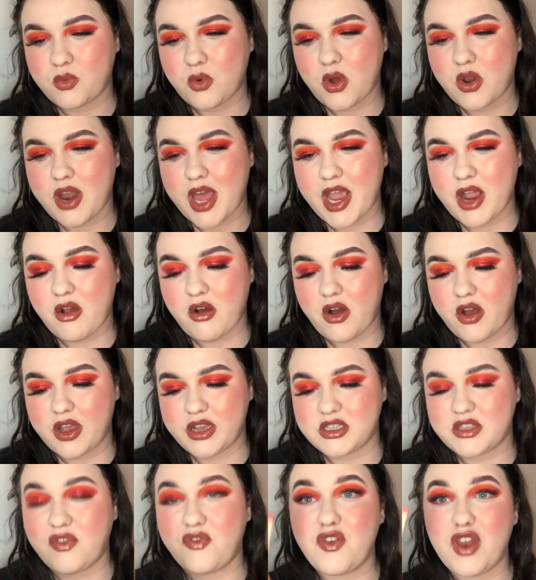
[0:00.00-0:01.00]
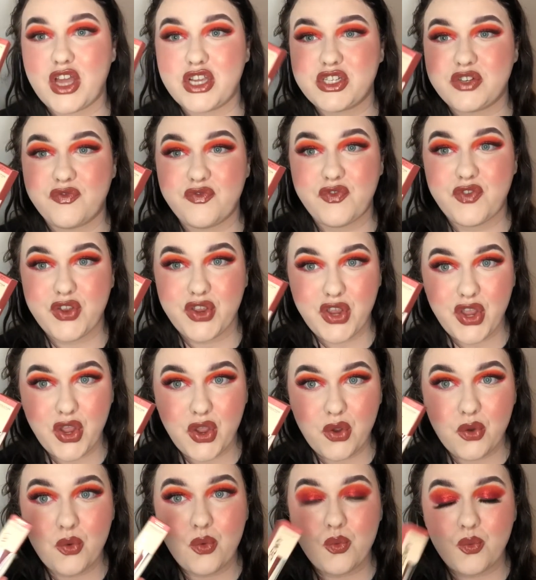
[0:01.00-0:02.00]
one I got is Flushing For
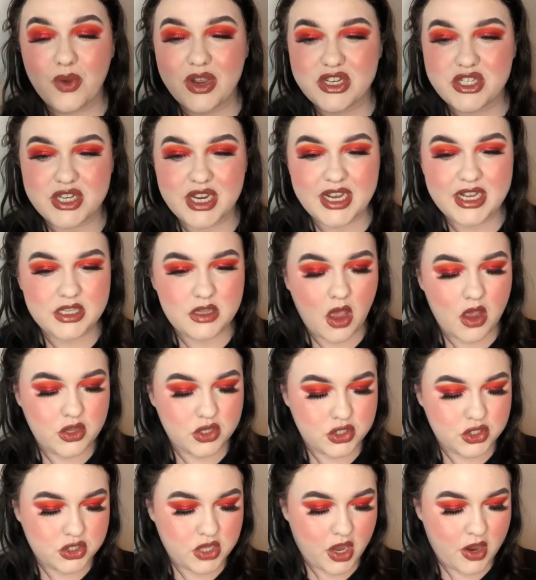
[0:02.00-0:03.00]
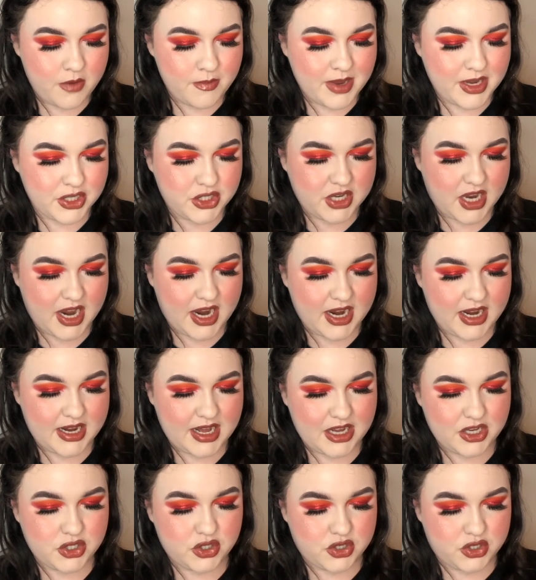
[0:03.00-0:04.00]
You, which is so my shade.
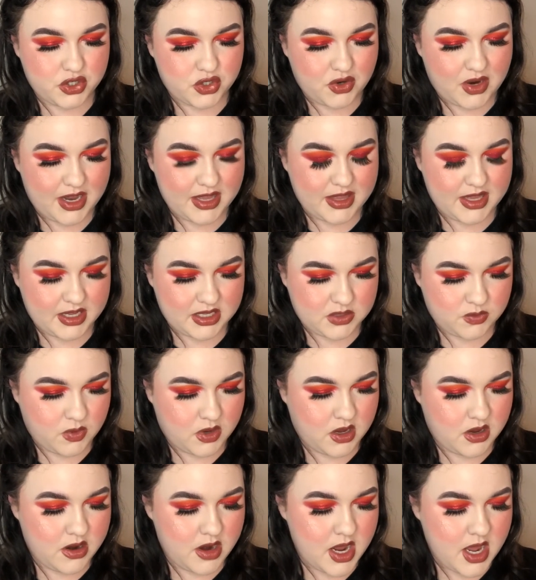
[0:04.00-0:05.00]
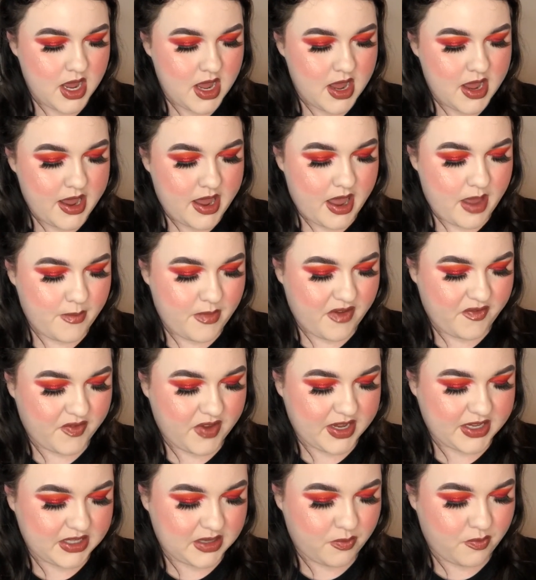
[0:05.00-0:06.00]
I should have tried this one in my
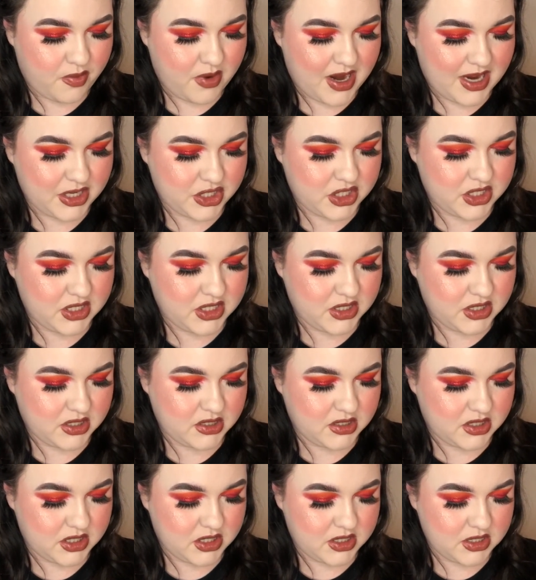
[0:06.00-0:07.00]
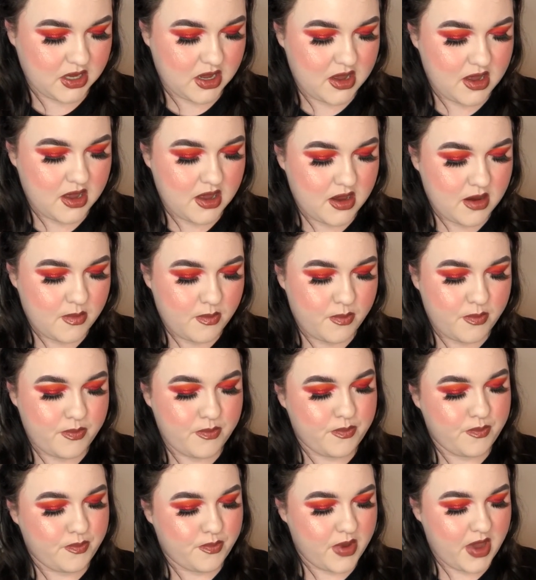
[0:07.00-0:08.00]
first impressions,
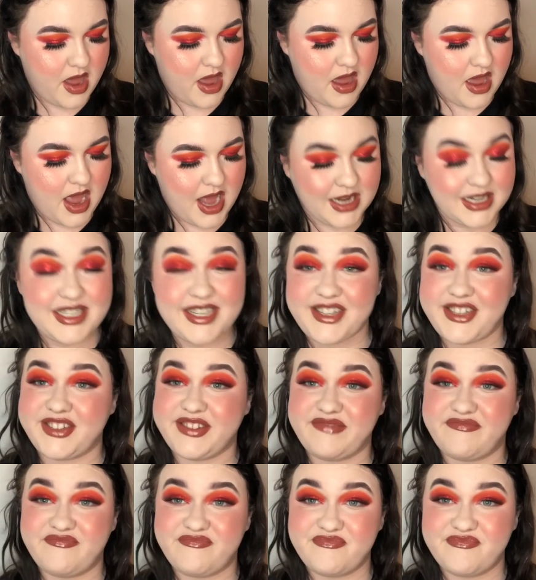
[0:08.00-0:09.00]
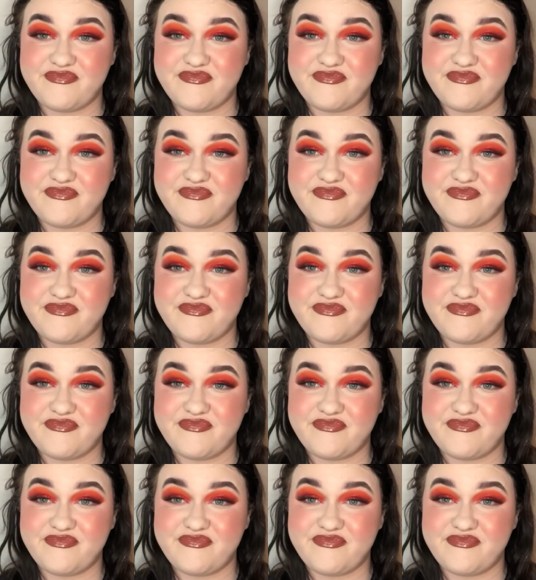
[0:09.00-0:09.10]
but I didn't.